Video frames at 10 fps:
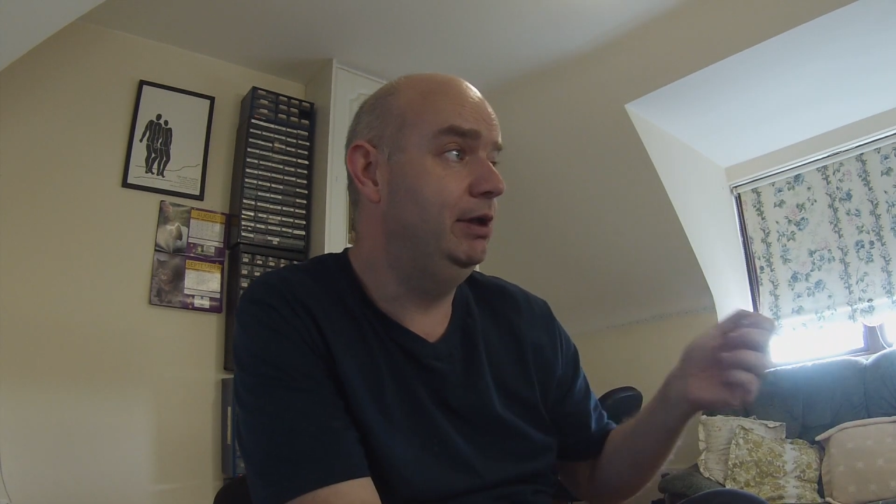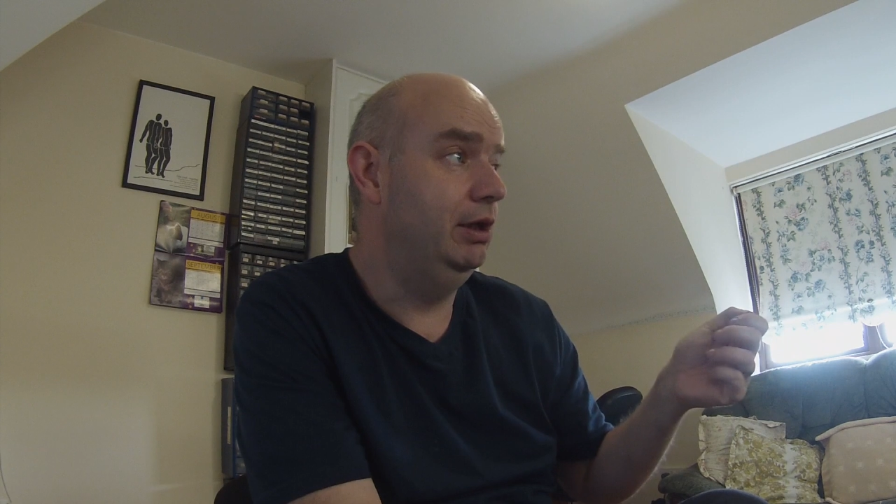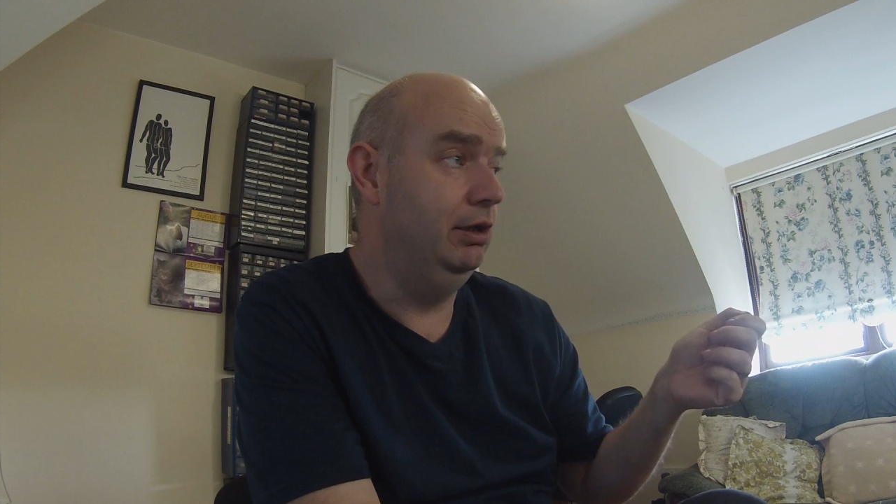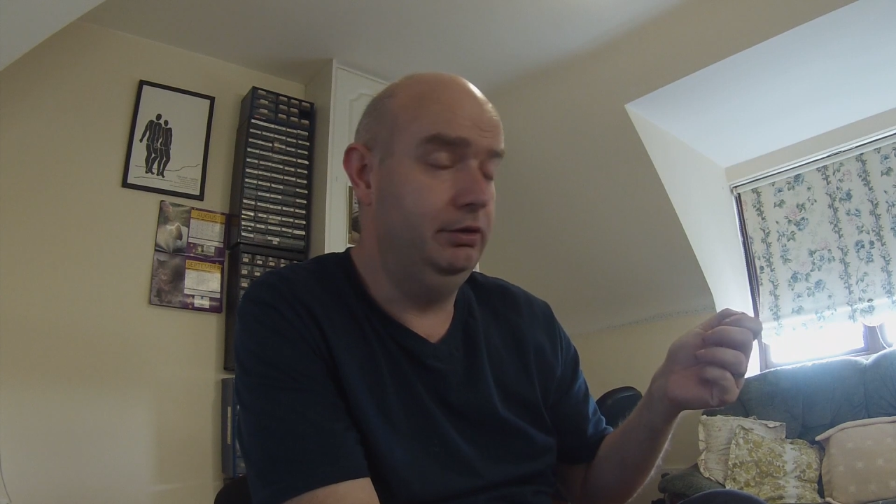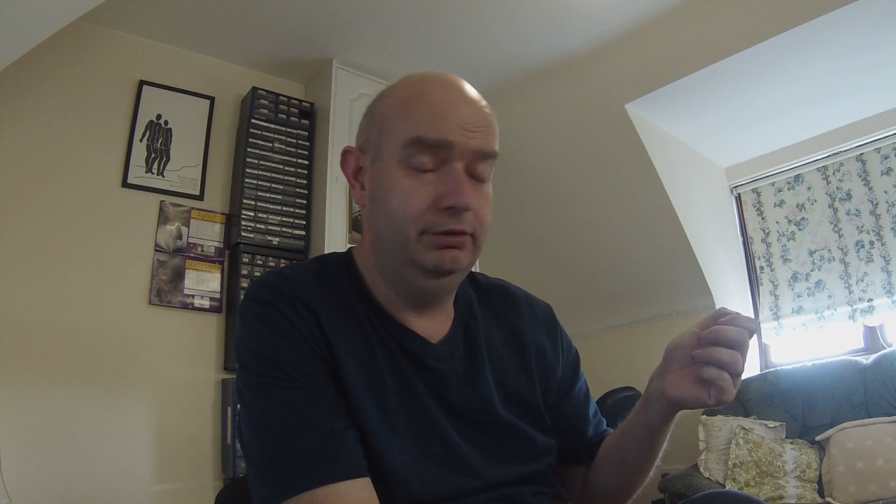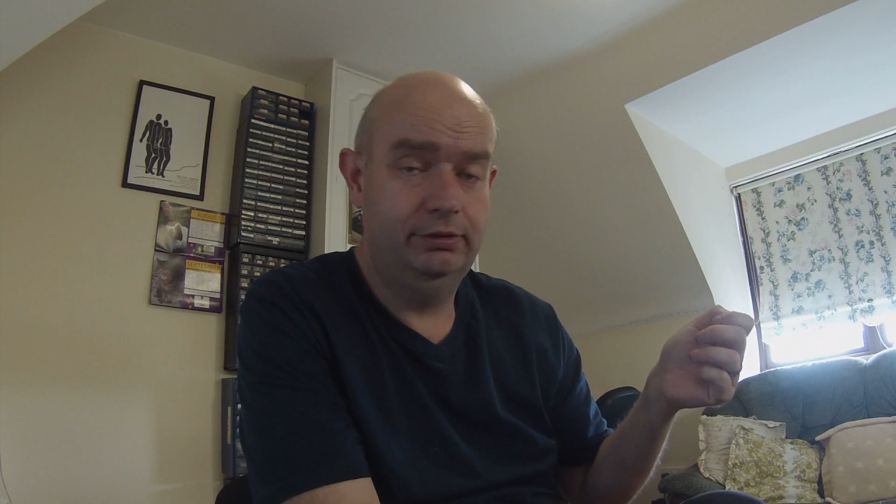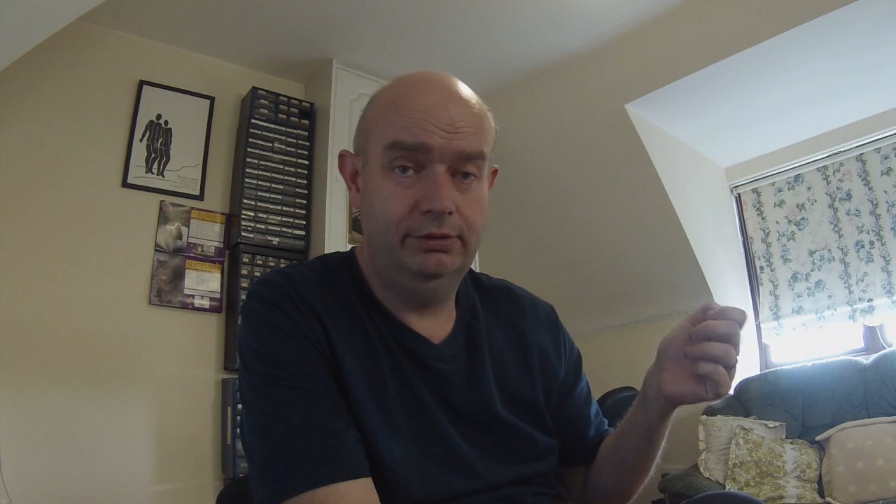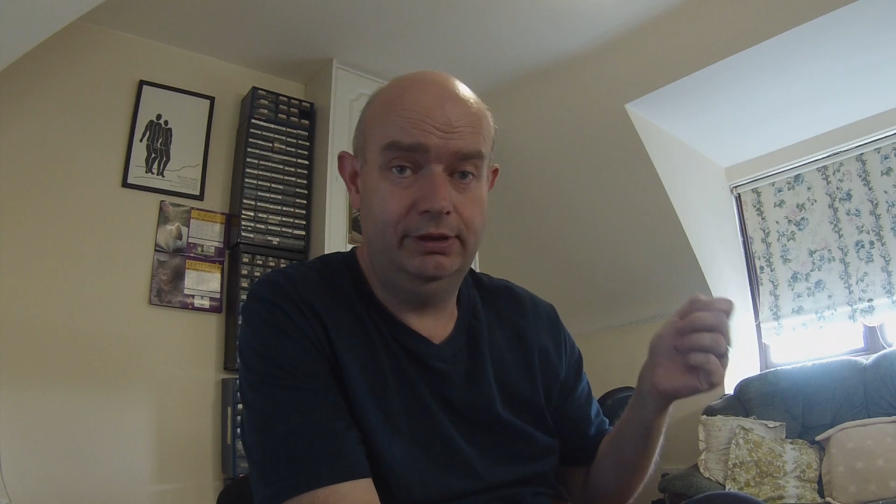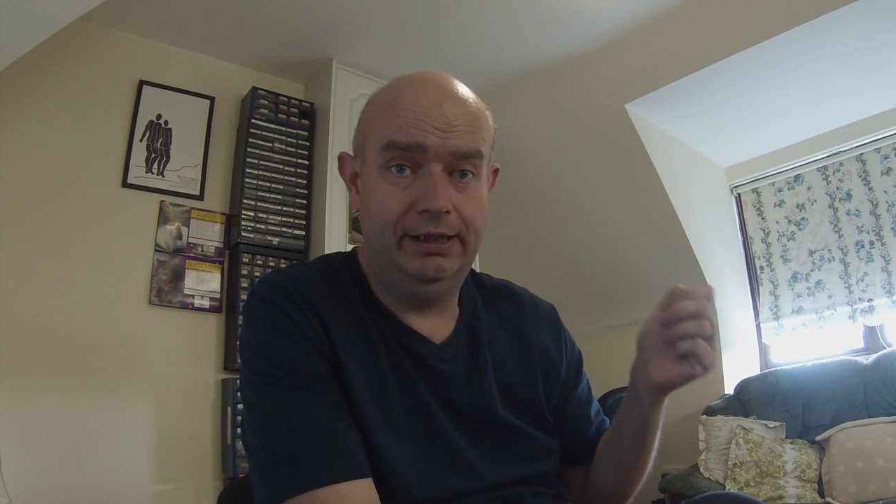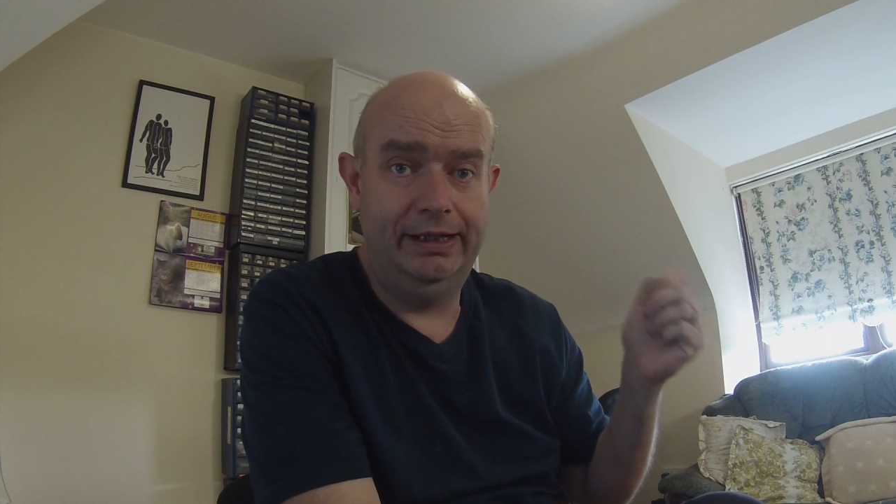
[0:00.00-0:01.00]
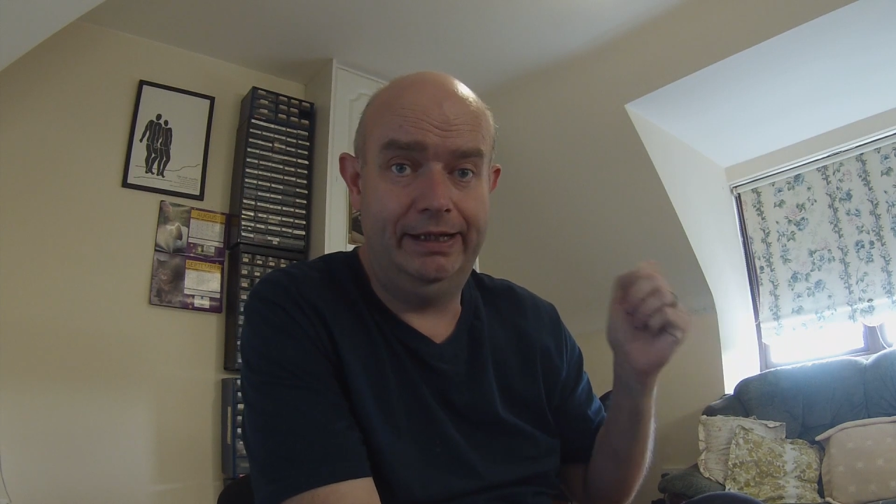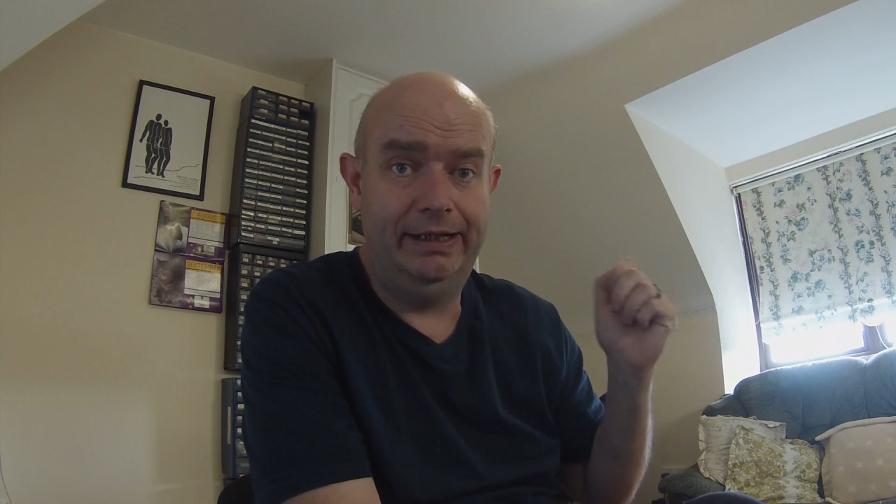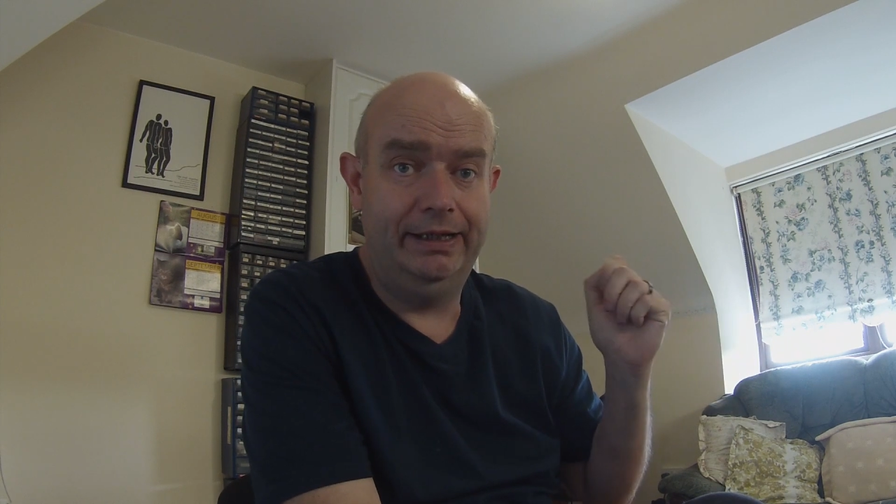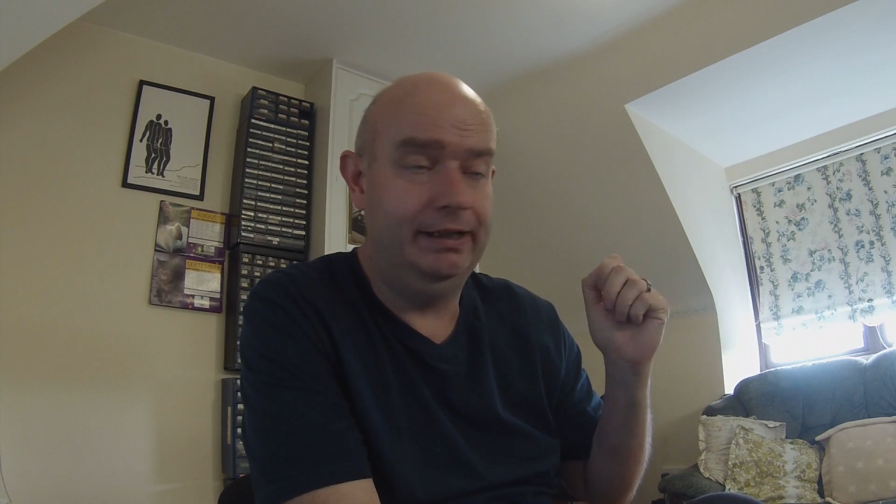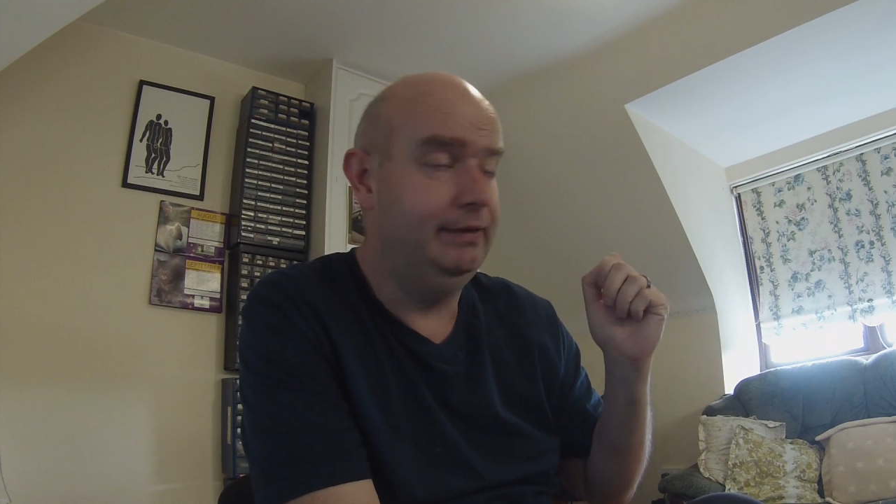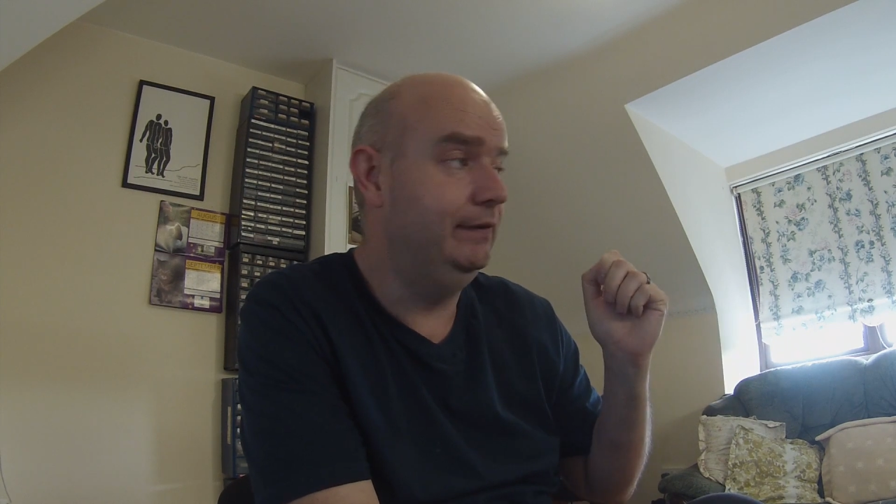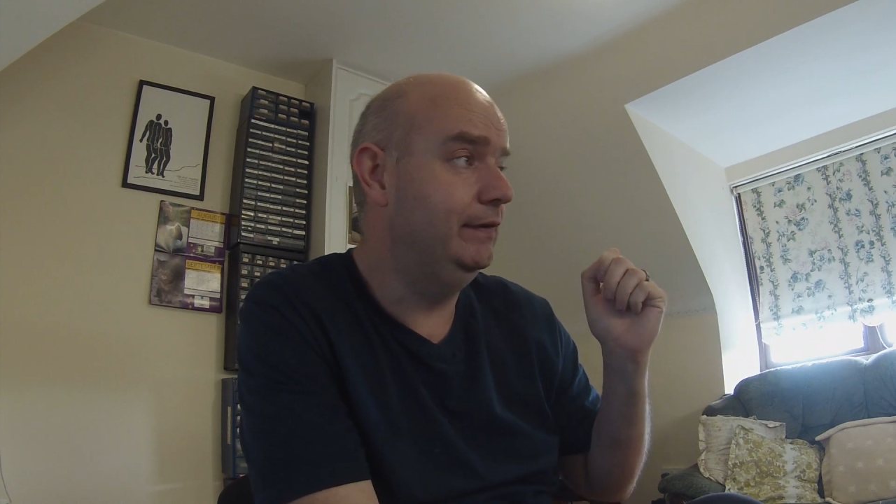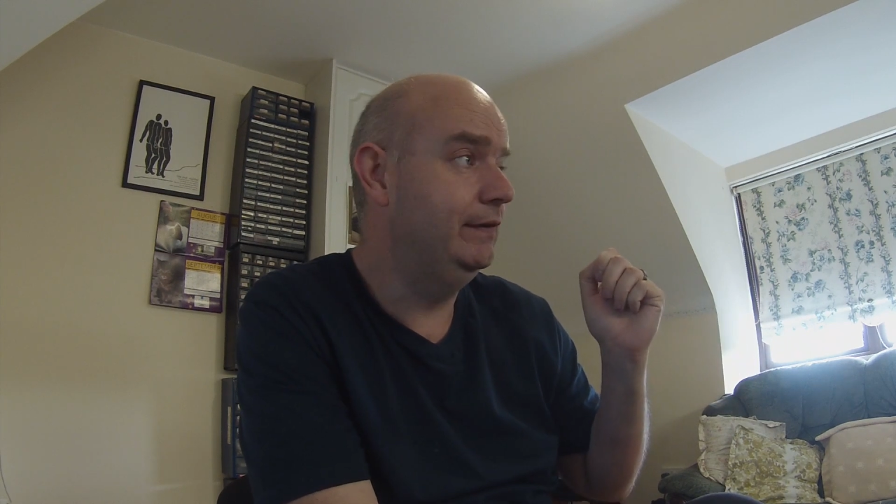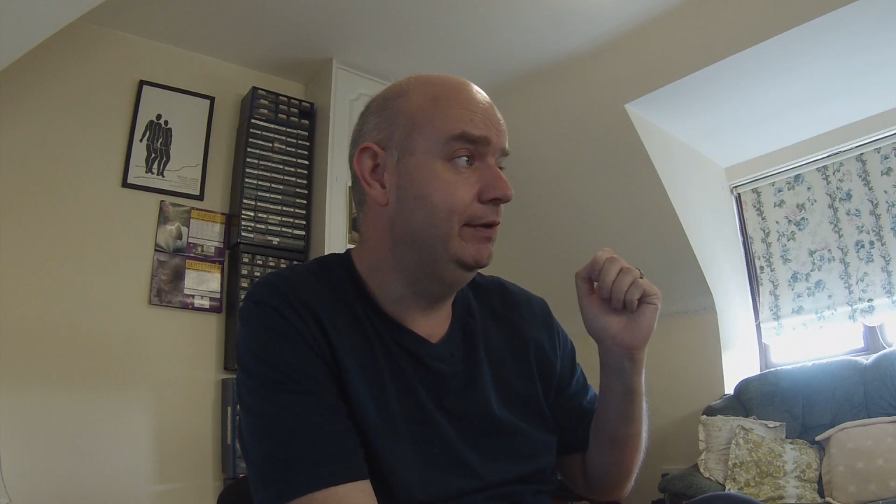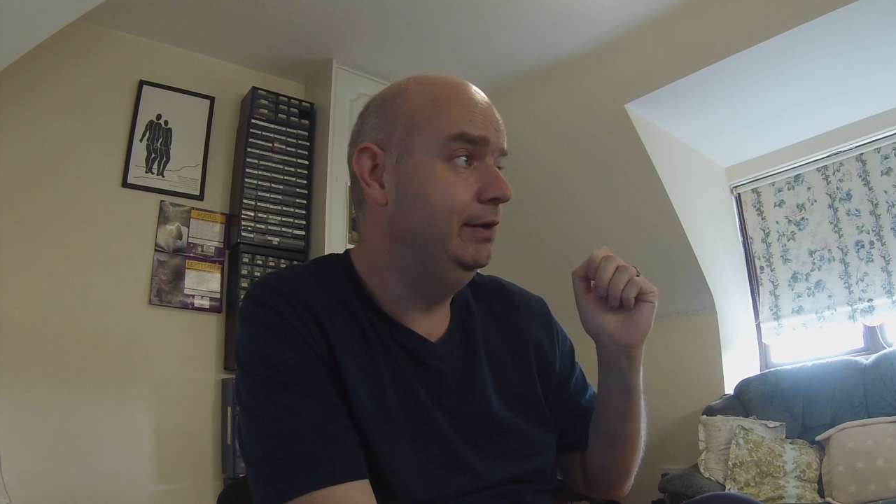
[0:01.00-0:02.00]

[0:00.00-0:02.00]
along and